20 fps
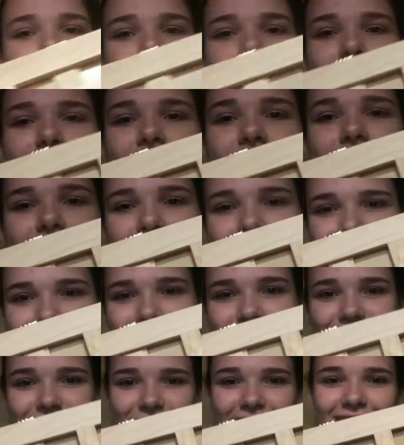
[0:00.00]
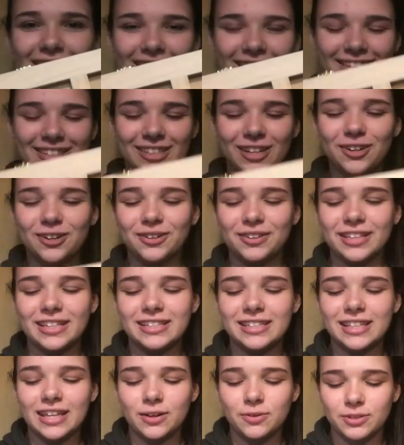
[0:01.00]
my easel. So
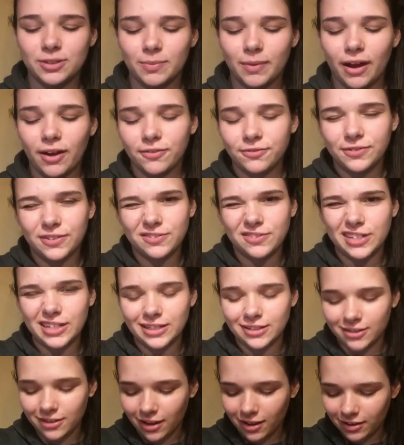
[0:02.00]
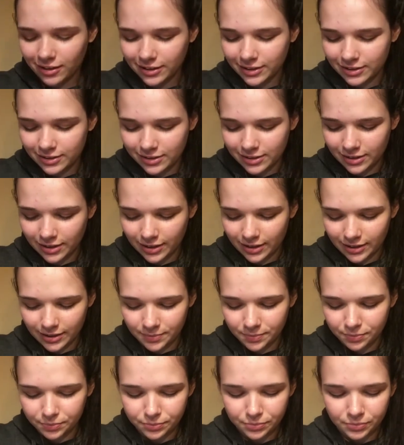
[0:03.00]
this thing was about
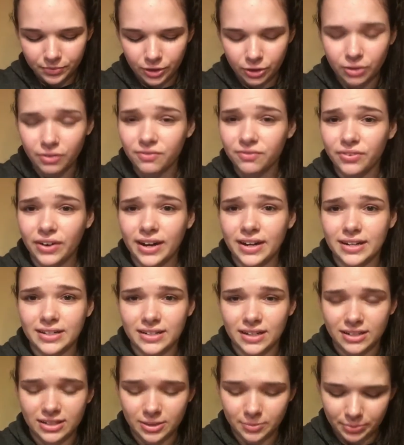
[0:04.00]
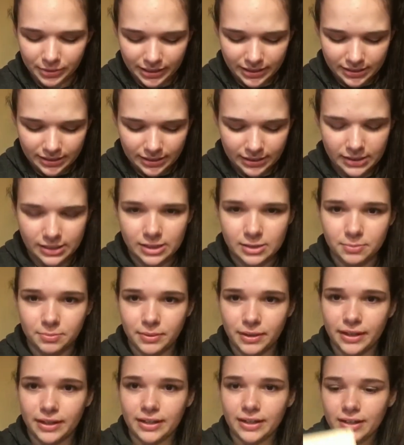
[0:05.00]
$15. You can find it tons of places,
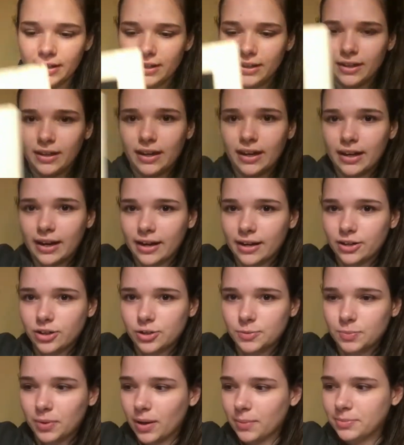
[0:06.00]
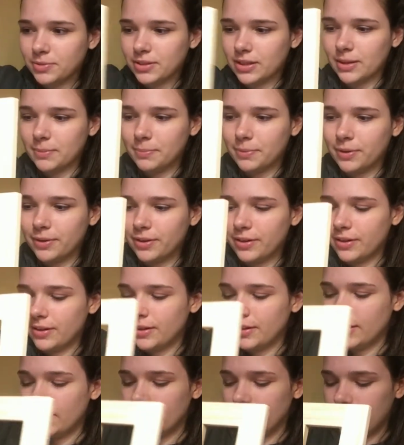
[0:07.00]
but it kind of just pops up
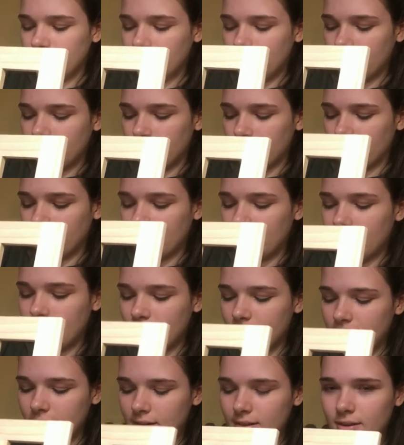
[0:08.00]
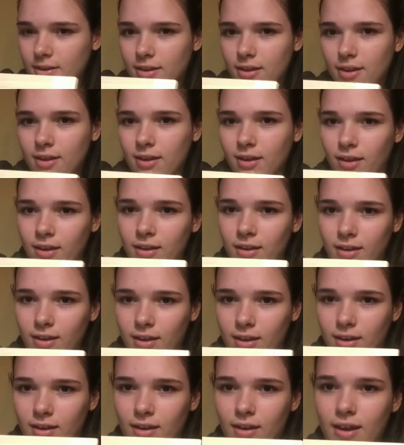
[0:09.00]
like that,
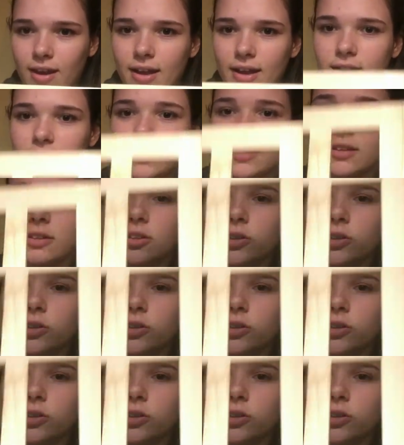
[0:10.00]
and it has a